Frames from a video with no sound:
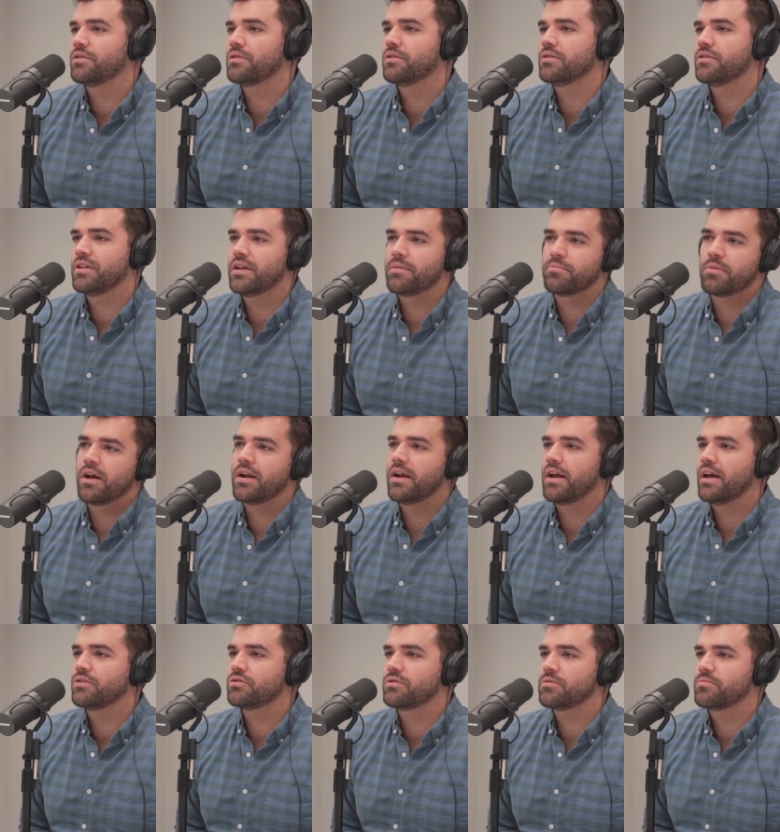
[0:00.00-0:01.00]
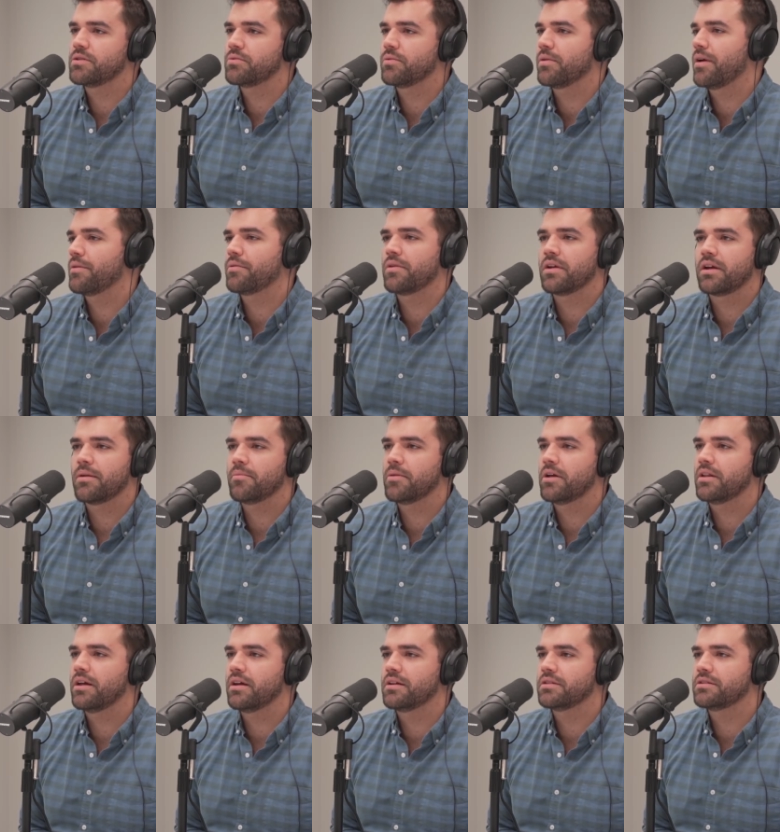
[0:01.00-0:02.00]
they bought a house with me right when I got my
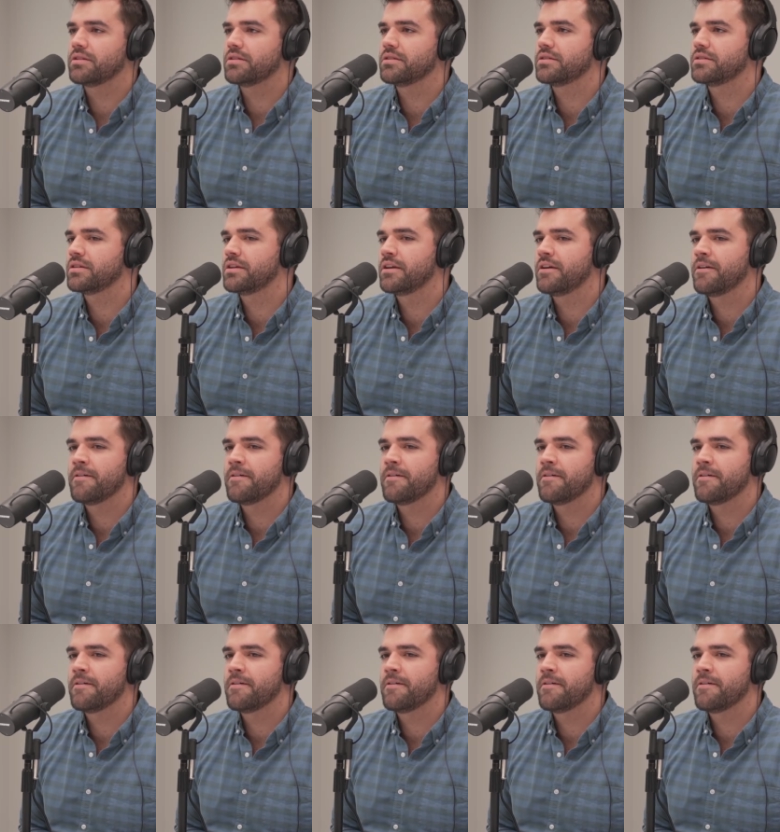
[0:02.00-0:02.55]
license,